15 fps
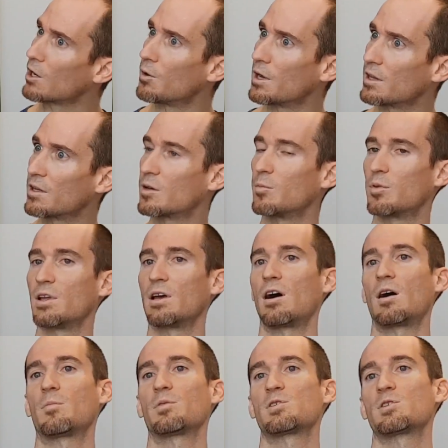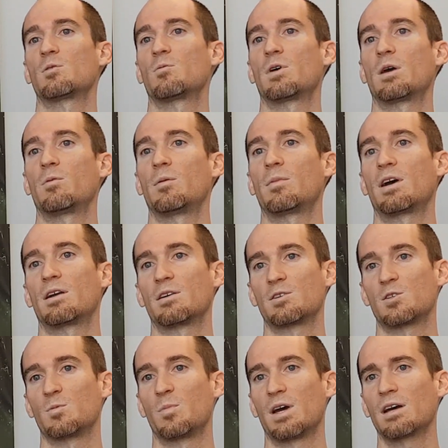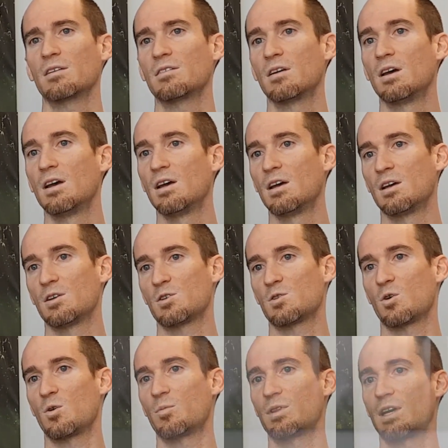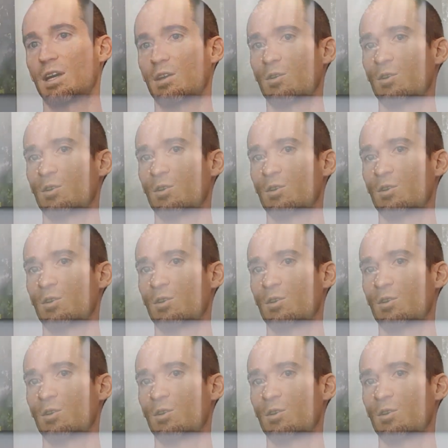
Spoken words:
going the complete opposite way we might expect. So, but that